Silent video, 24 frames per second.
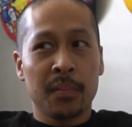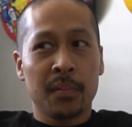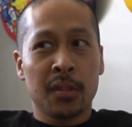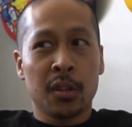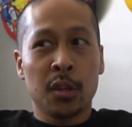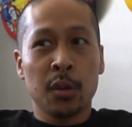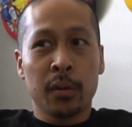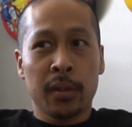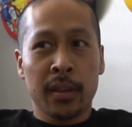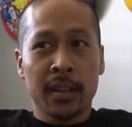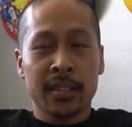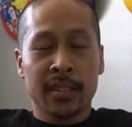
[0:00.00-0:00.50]

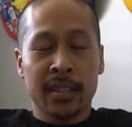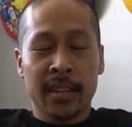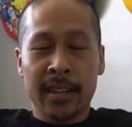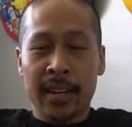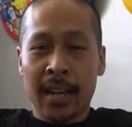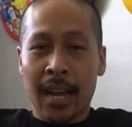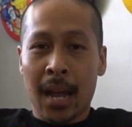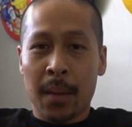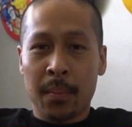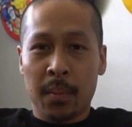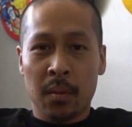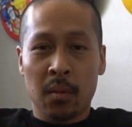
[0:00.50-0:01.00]
two things need
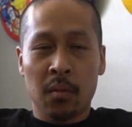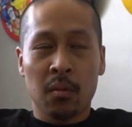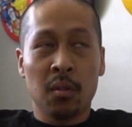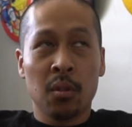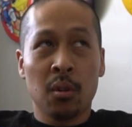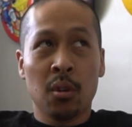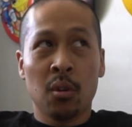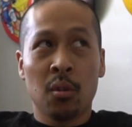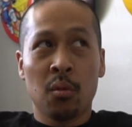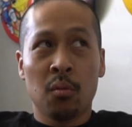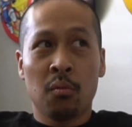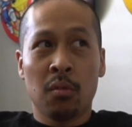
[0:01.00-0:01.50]
to happen.
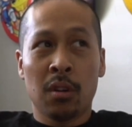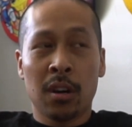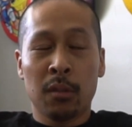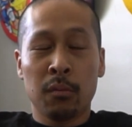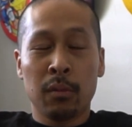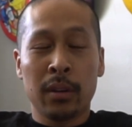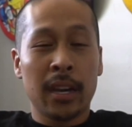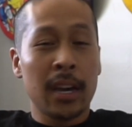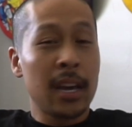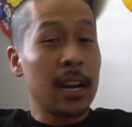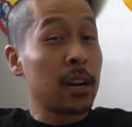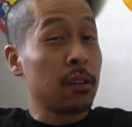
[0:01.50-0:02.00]

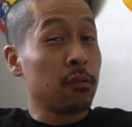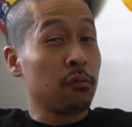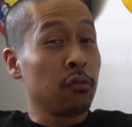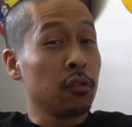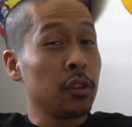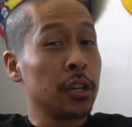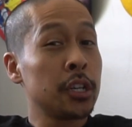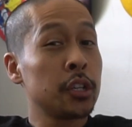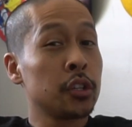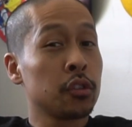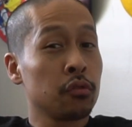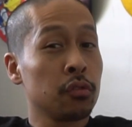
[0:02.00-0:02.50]
One, we got to
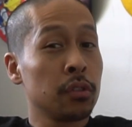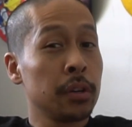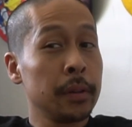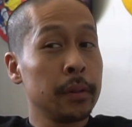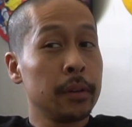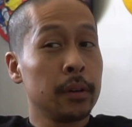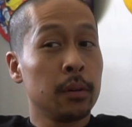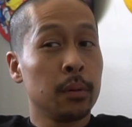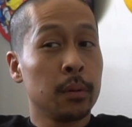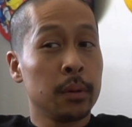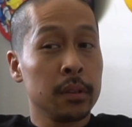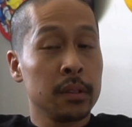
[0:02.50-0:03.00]
re-drill
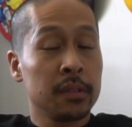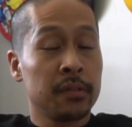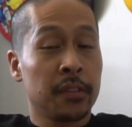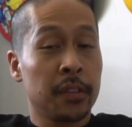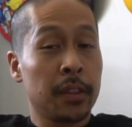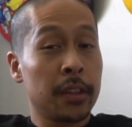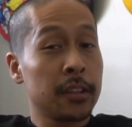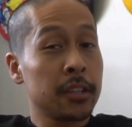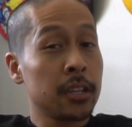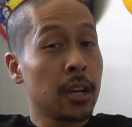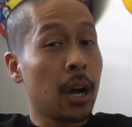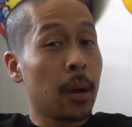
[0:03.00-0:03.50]
the holes
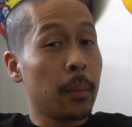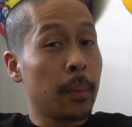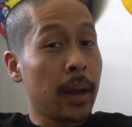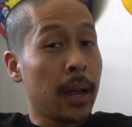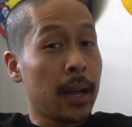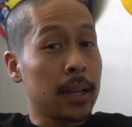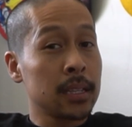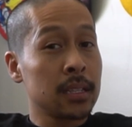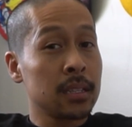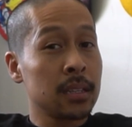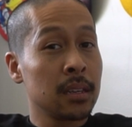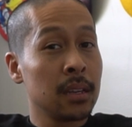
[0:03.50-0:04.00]
for the top
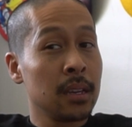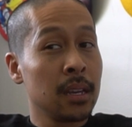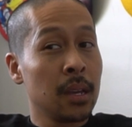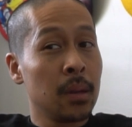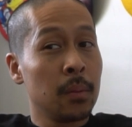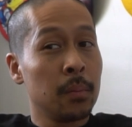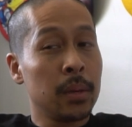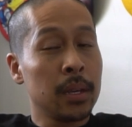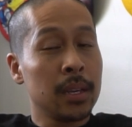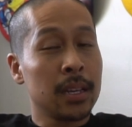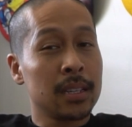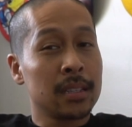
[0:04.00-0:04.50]
hats,
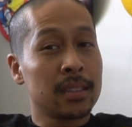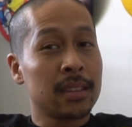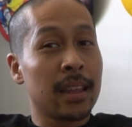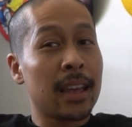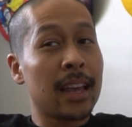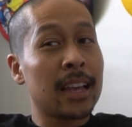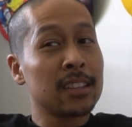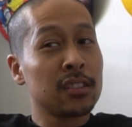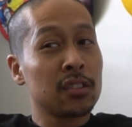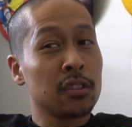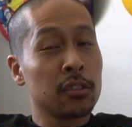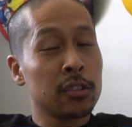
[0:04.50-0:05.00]
because the
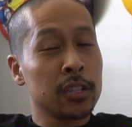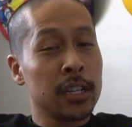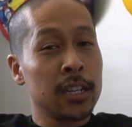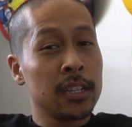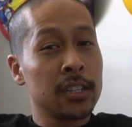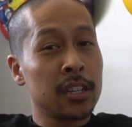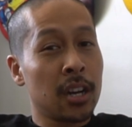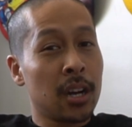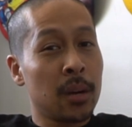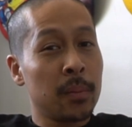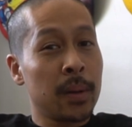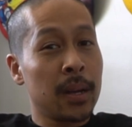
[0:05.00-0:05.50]

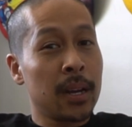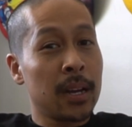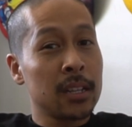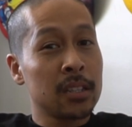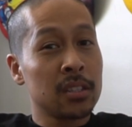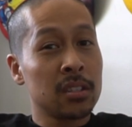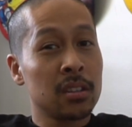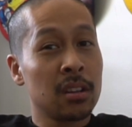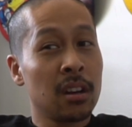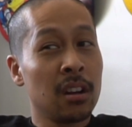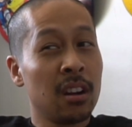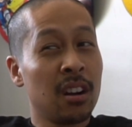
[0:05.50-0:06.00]
S13 top
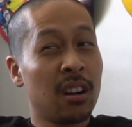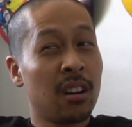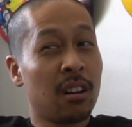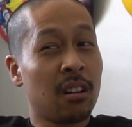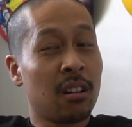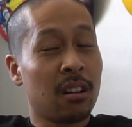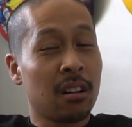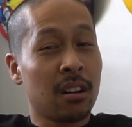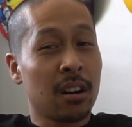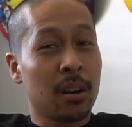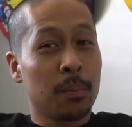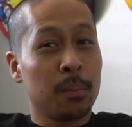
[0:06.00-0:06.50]
hats
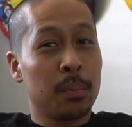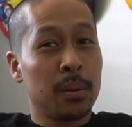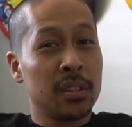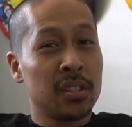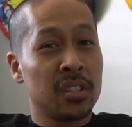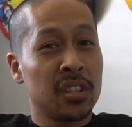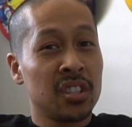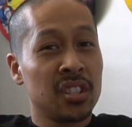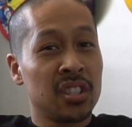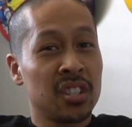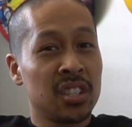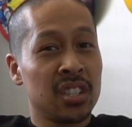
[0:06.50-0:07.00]
are
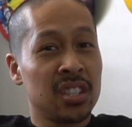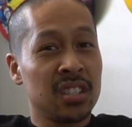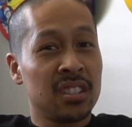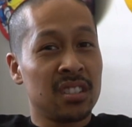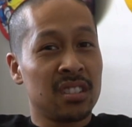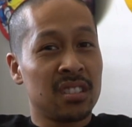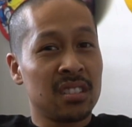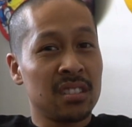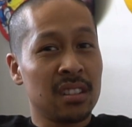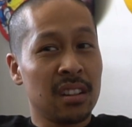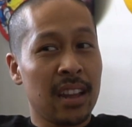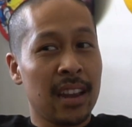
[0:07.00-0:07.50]

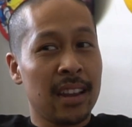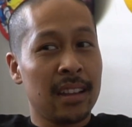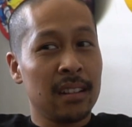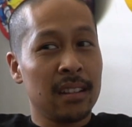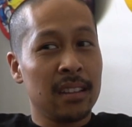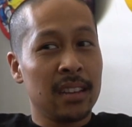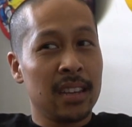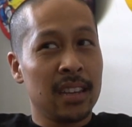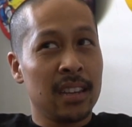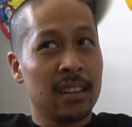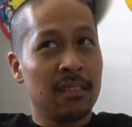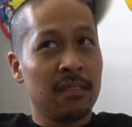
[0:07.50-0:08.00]
positioned
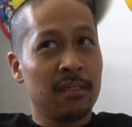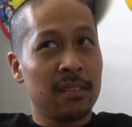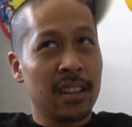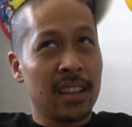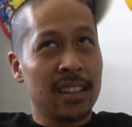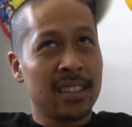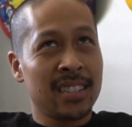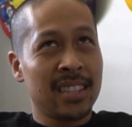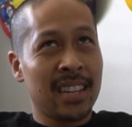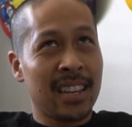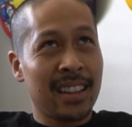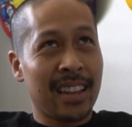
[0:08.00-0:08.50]
slightly,
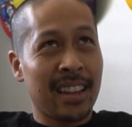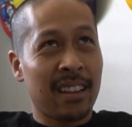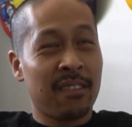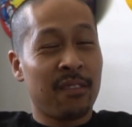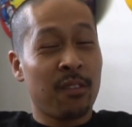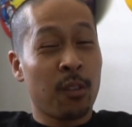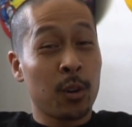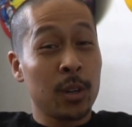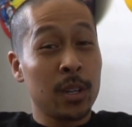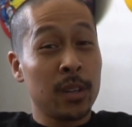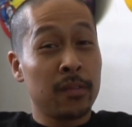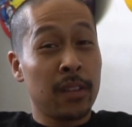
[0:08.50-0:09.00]
I'd say like
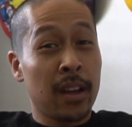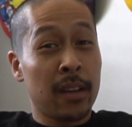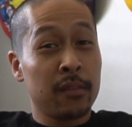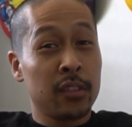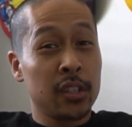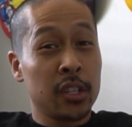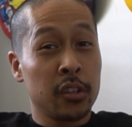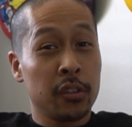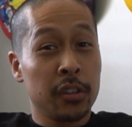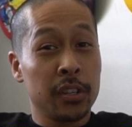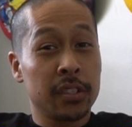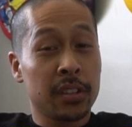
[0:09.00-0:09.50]
45
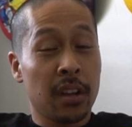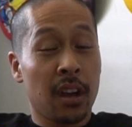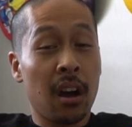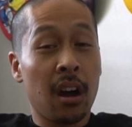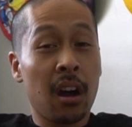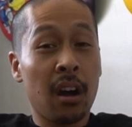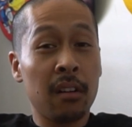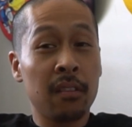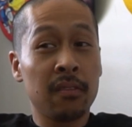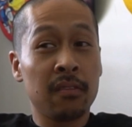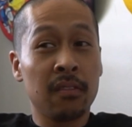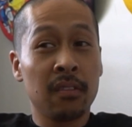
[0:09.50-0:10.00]
degrees
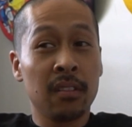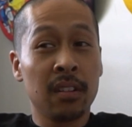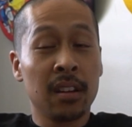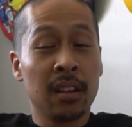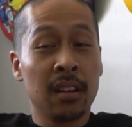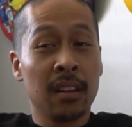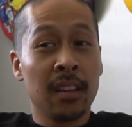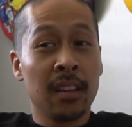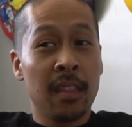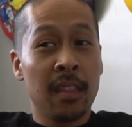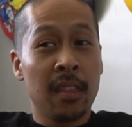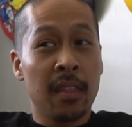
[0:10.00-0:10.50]
off
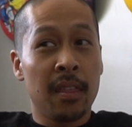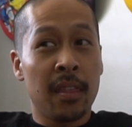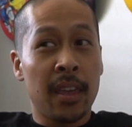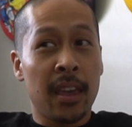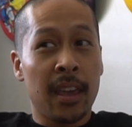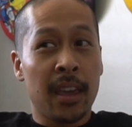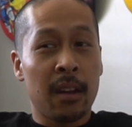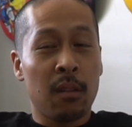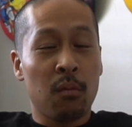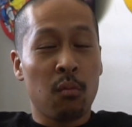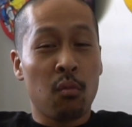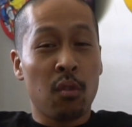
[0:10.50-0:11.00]

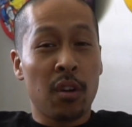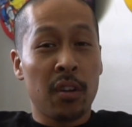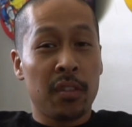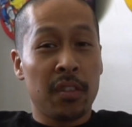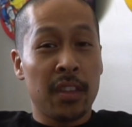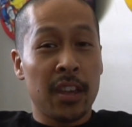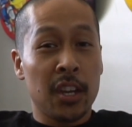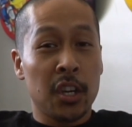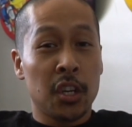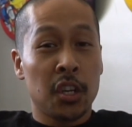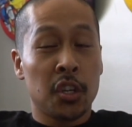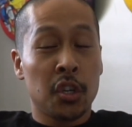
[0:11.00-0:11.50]
than what
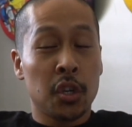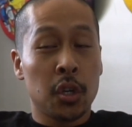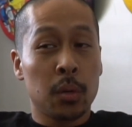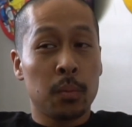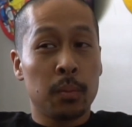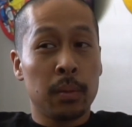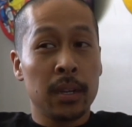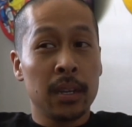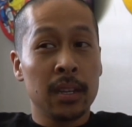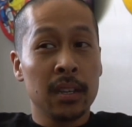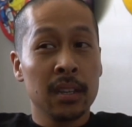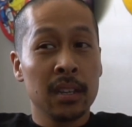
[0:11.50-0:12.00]
they
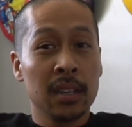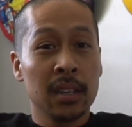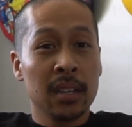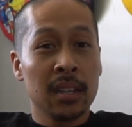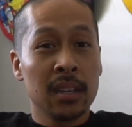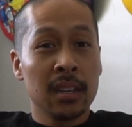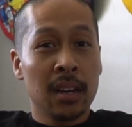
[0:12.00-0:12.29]
should be.